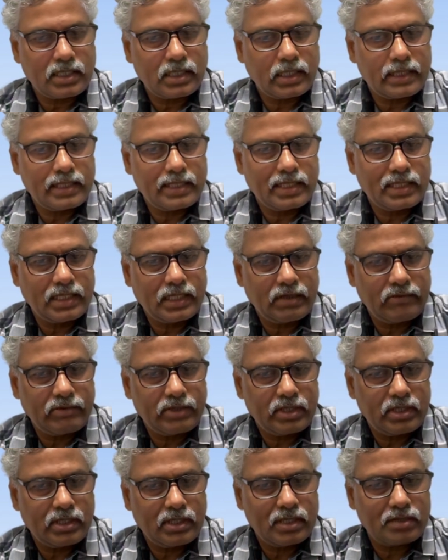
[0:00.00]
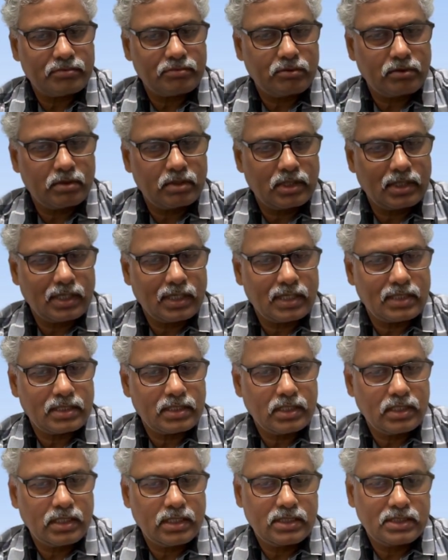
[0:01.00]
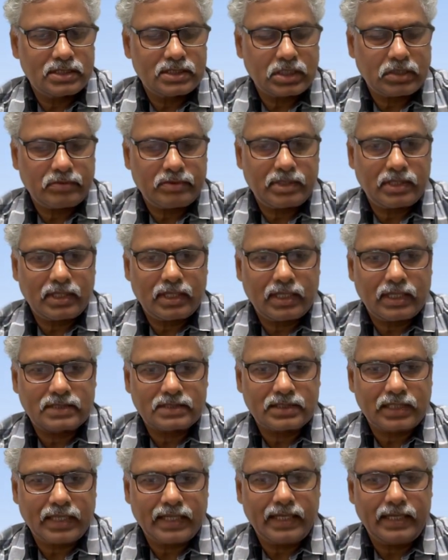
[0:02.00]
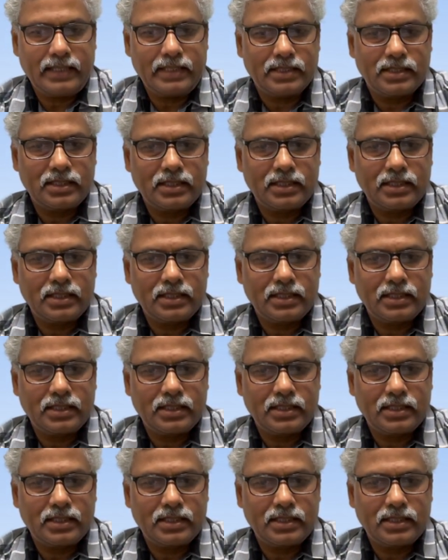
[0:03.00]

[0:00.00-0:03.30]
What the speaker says: and then 11.4.7-8.